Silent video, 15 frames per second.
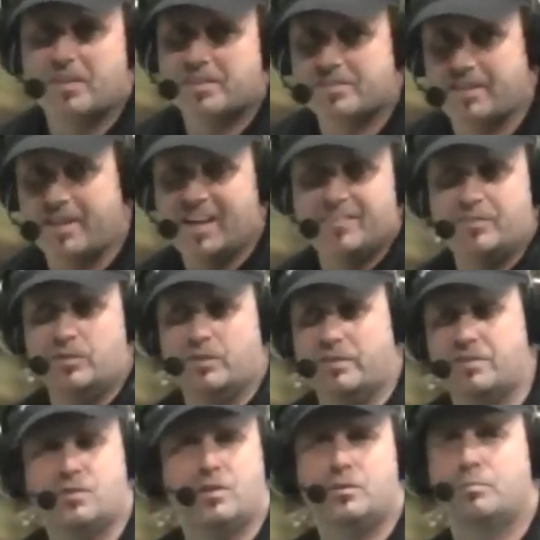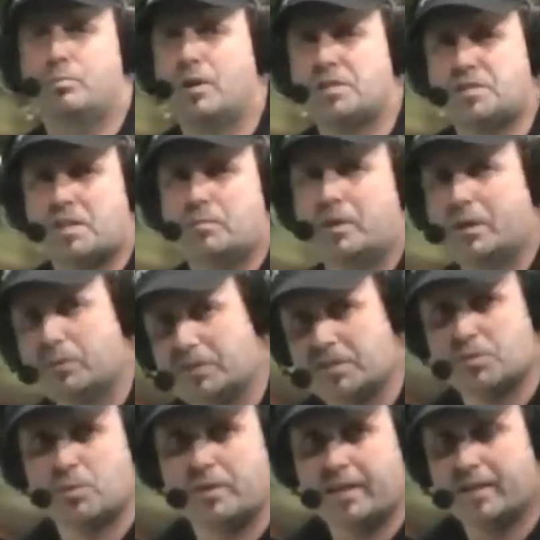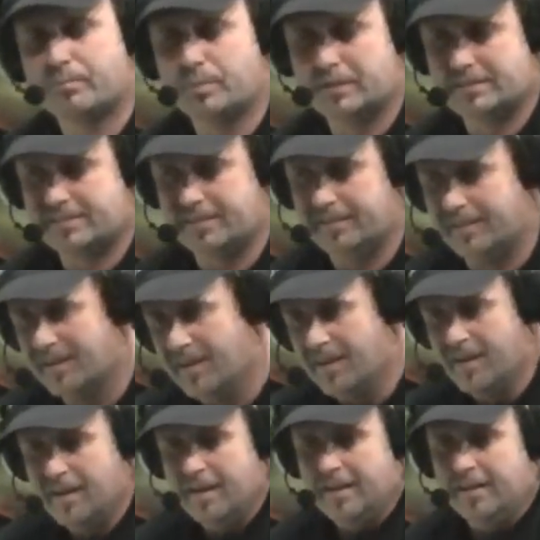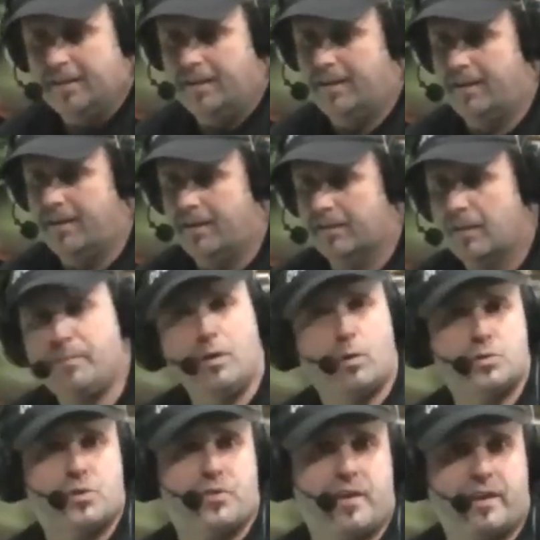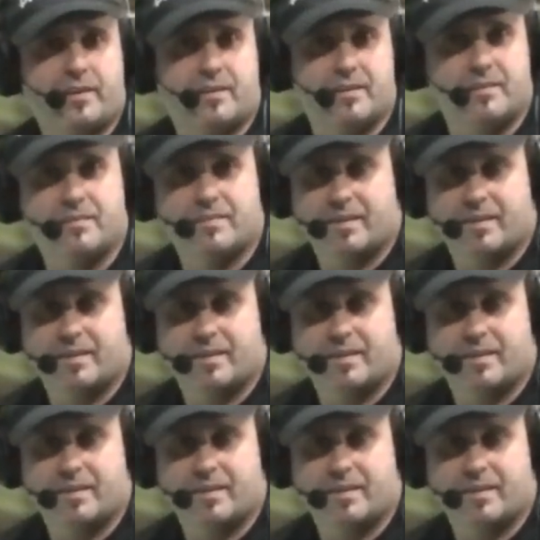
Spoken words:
Hard to say. I haven't really tried to impress anybody with this one yet, but let me know what you think.